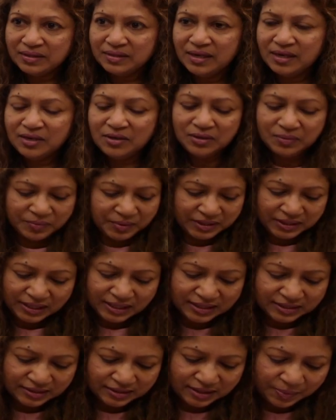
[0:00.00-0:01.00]
then,
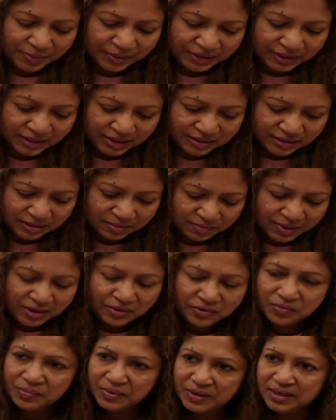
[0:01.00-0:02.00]
let's say potassium and
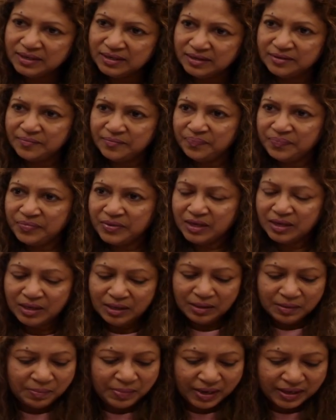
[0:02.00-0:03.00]
rubidium.
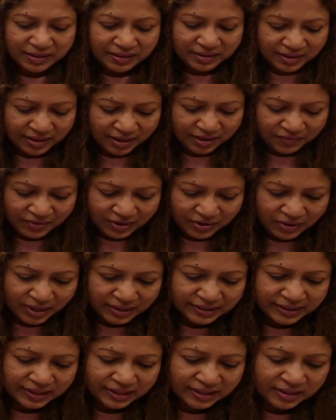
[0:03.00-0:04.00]
But then when you are
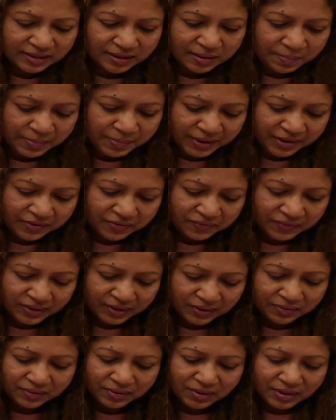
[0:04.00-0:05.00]
taking the big
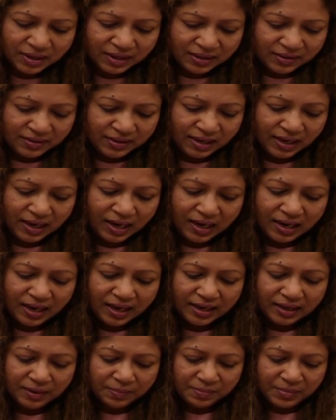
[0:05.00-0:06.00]
view, there are
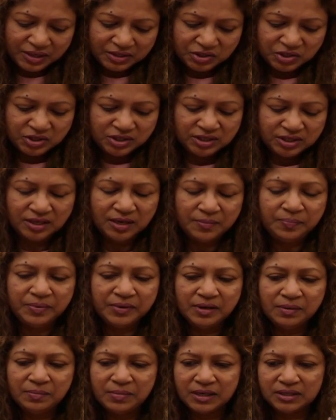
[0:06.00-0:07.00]
like much
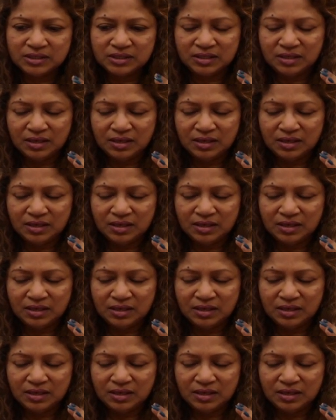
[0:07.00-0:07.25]
deeper, much